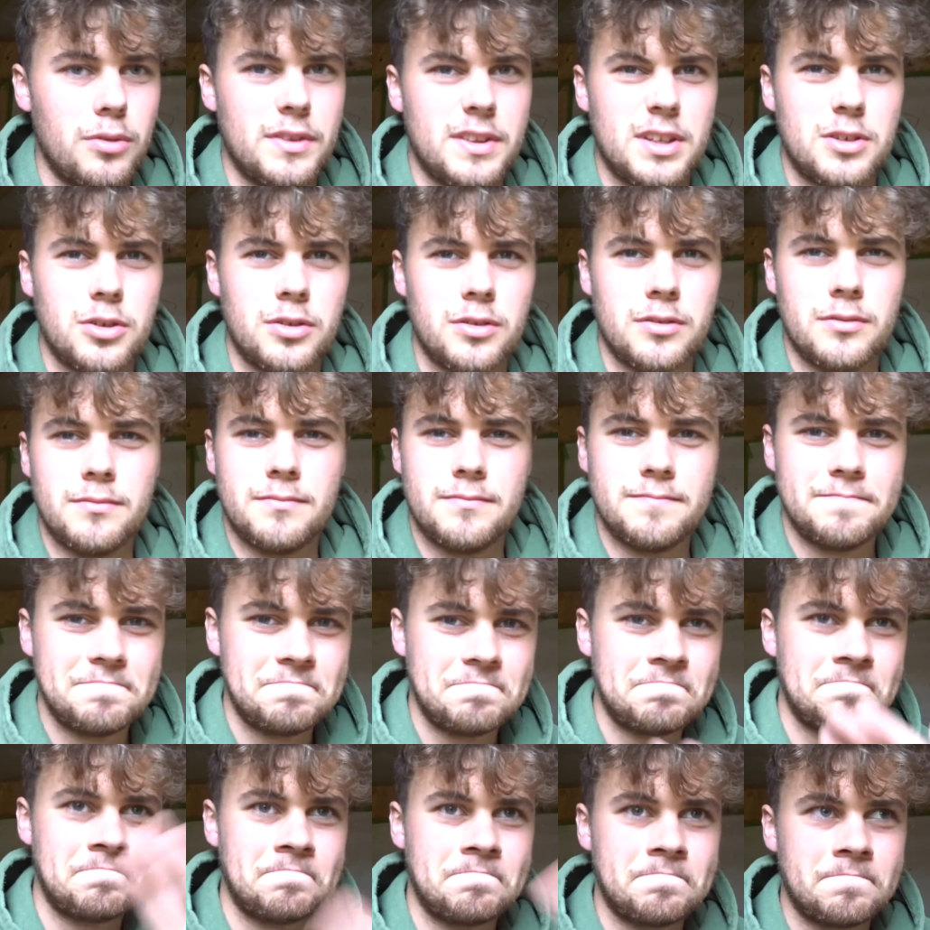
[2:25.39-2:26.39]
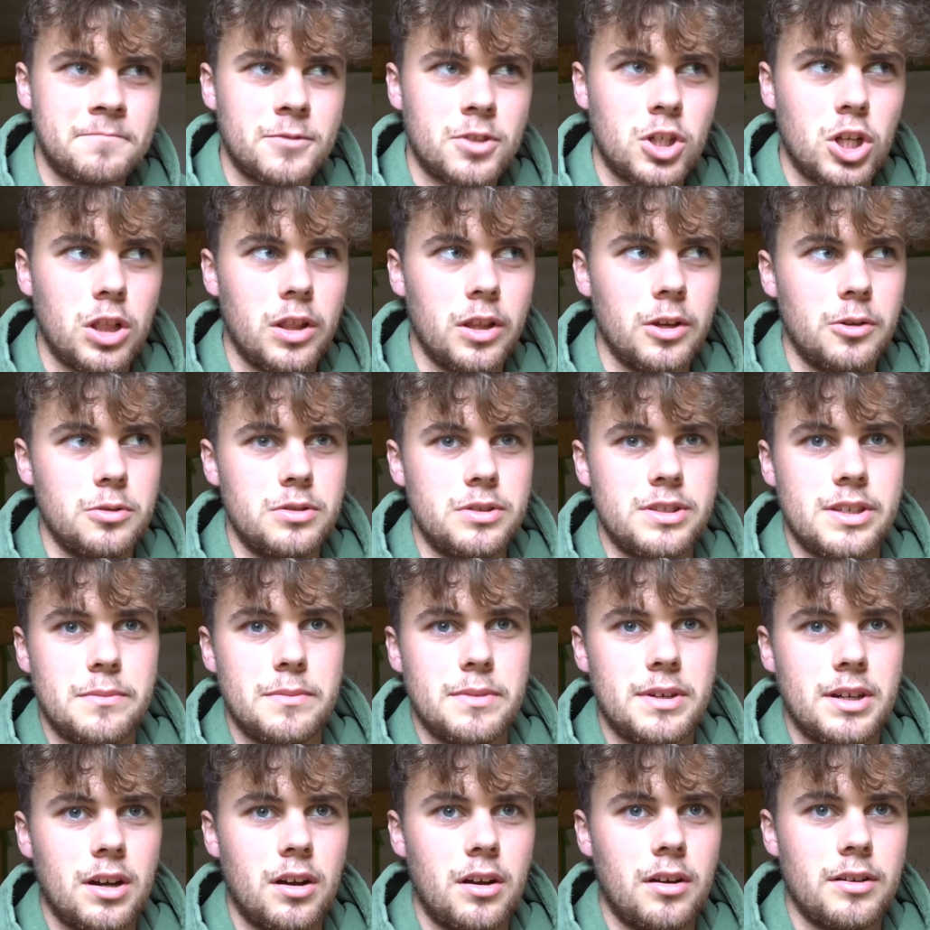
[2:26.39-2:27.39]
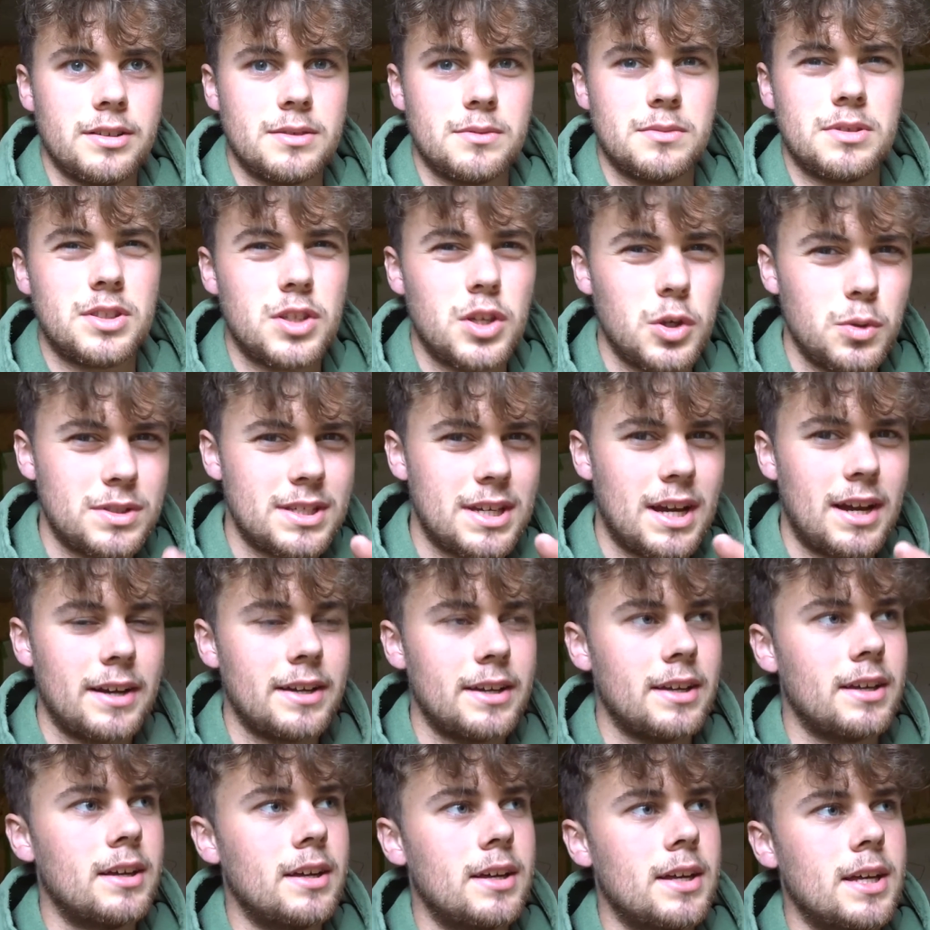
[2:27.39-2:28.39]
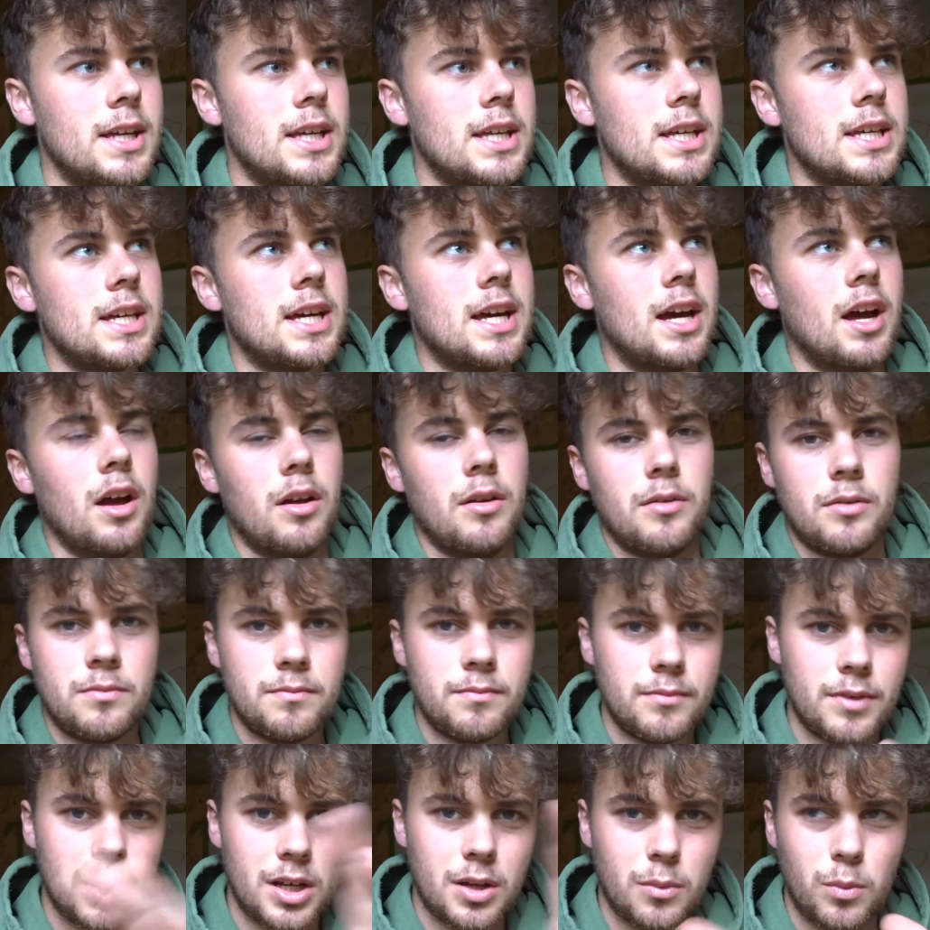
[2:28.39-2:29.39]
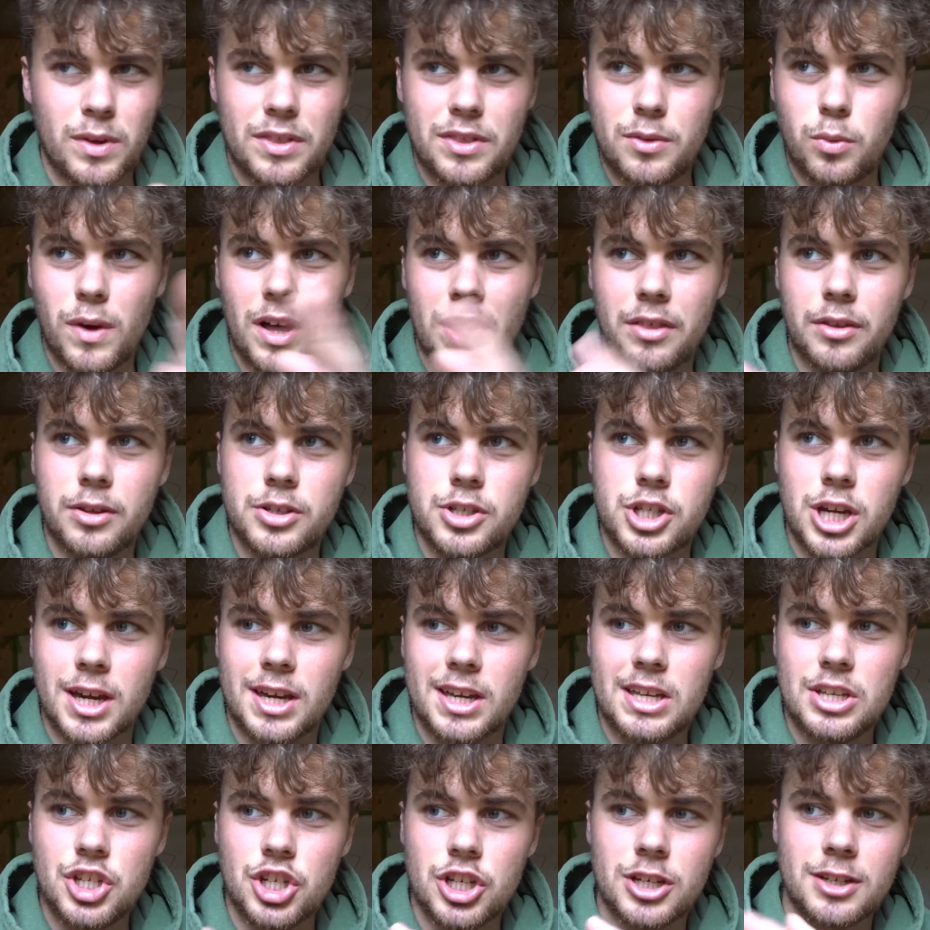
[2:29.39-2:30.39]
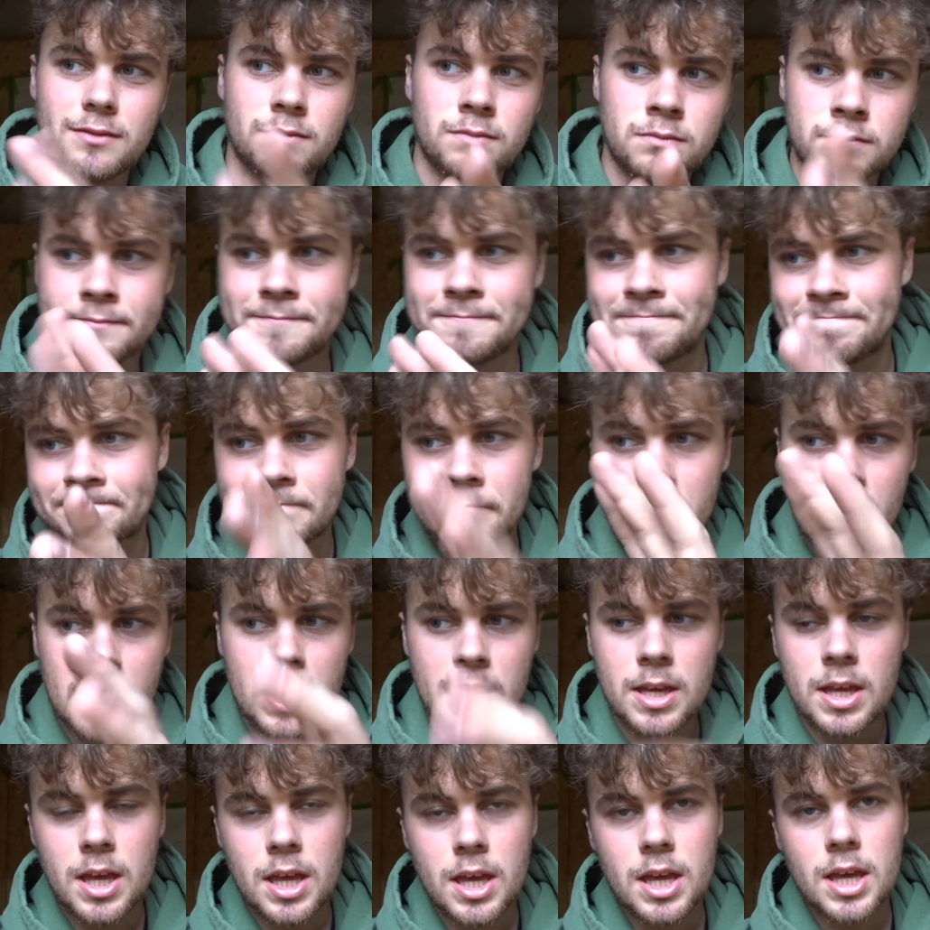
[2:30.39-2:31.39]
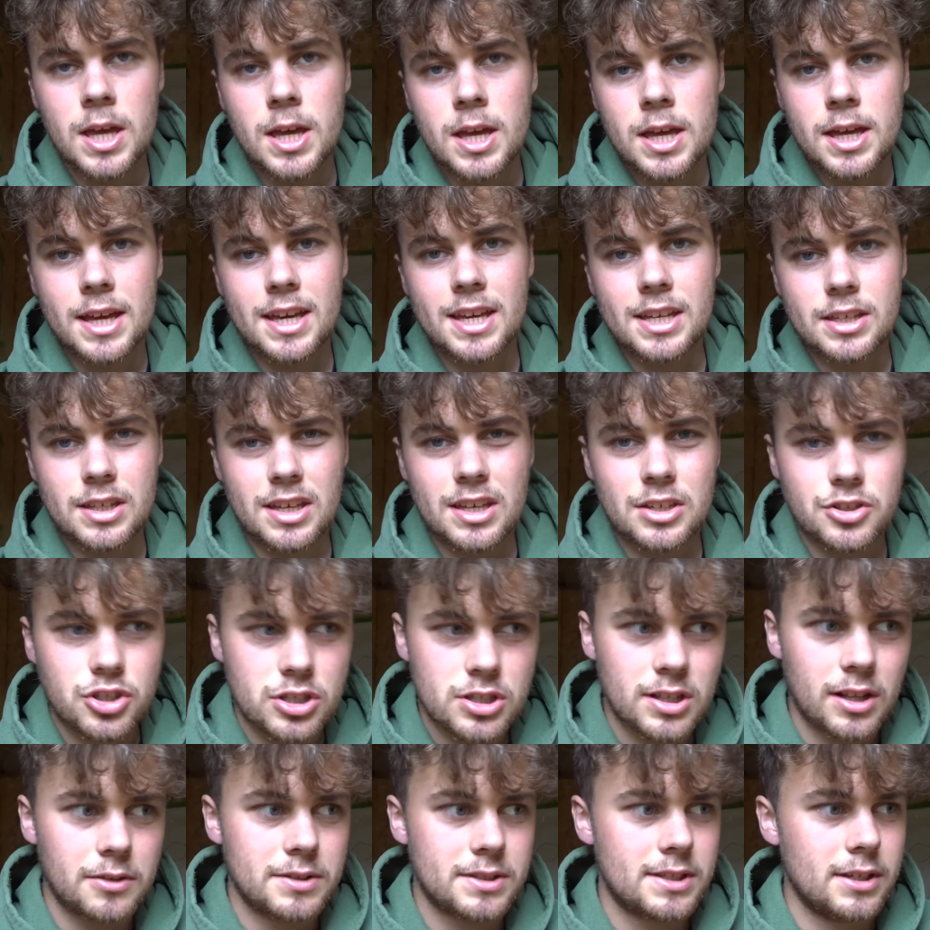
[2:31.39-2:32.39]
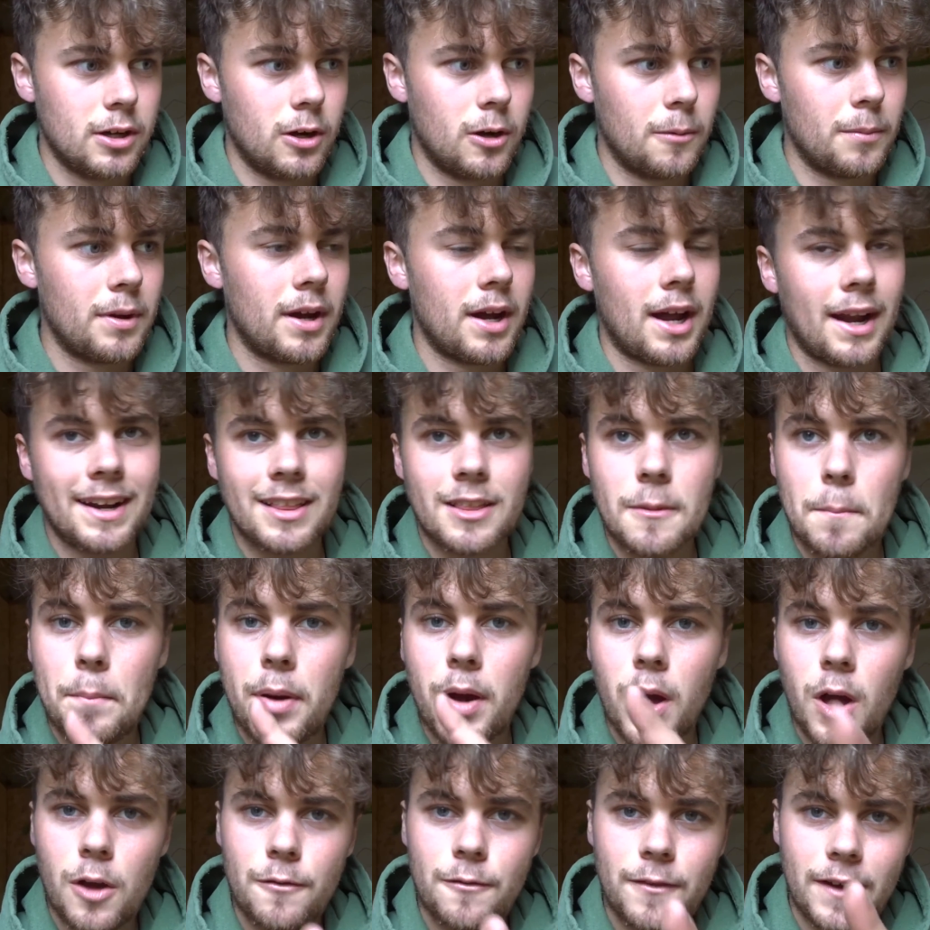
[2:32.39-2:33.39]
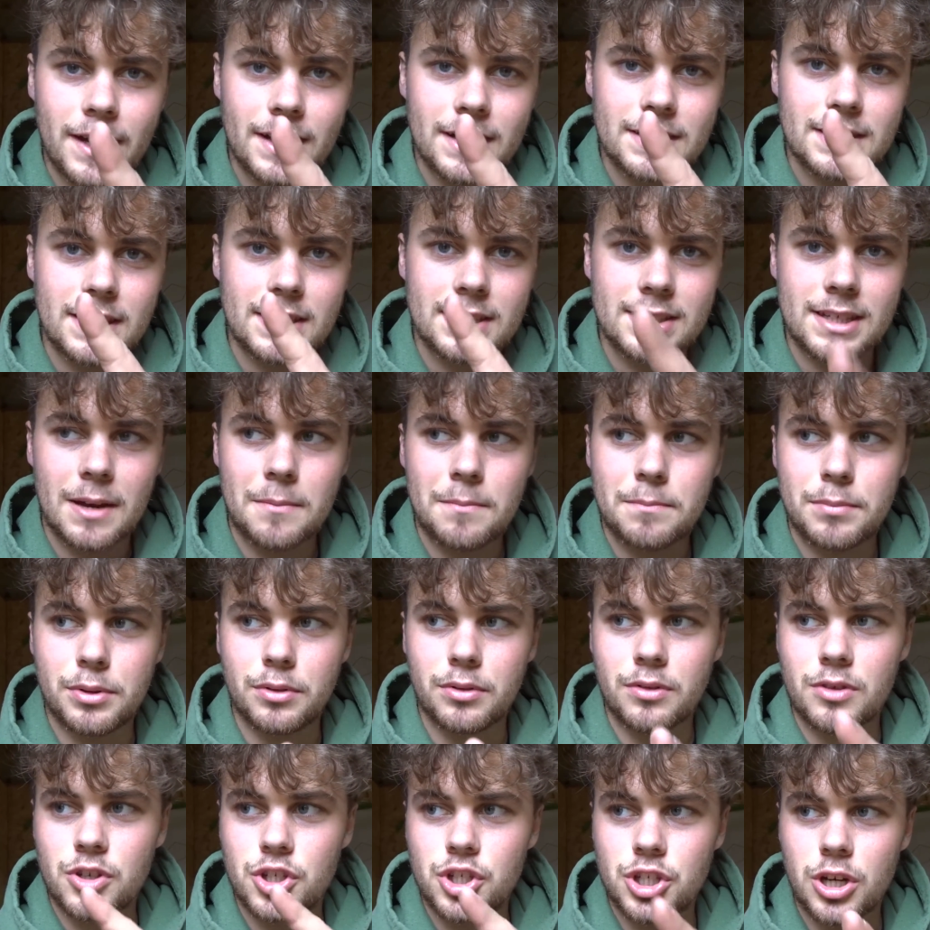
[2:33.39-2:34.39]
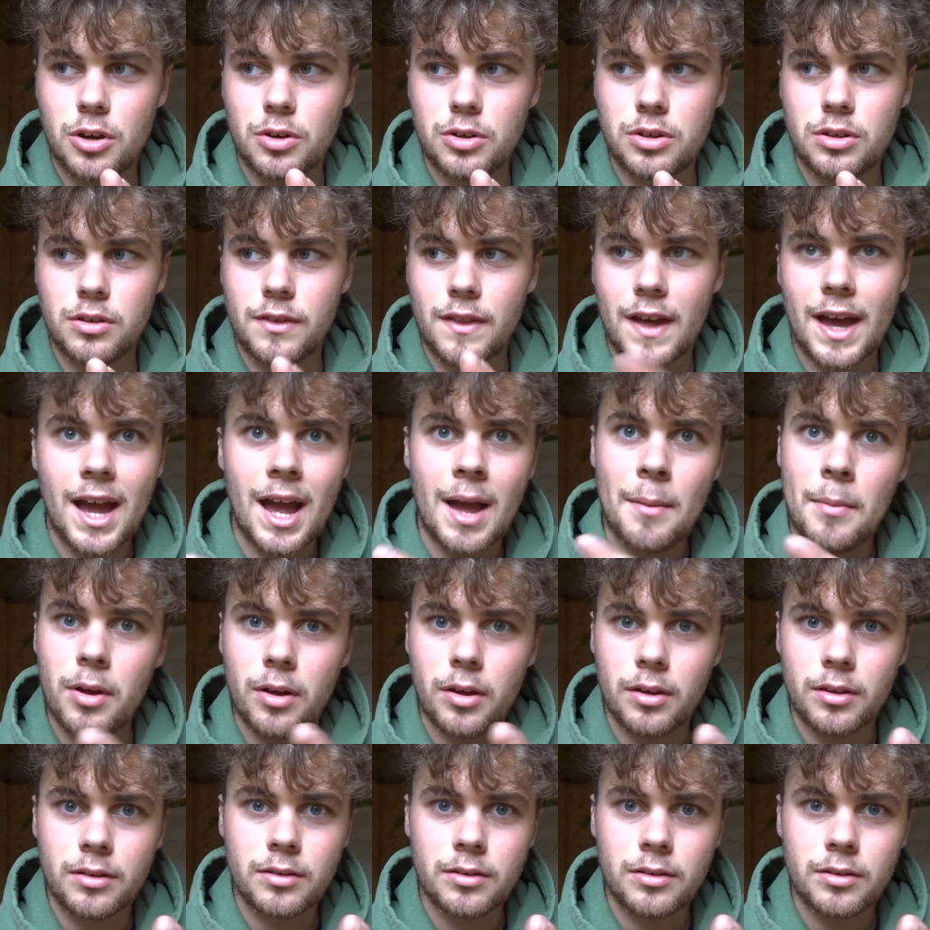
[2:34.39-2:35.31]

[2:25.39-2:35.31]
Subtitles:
They couldn't close it because it was too tight, and with the weather changing, it just closed it up. And it's a perfect example to show you the hammer.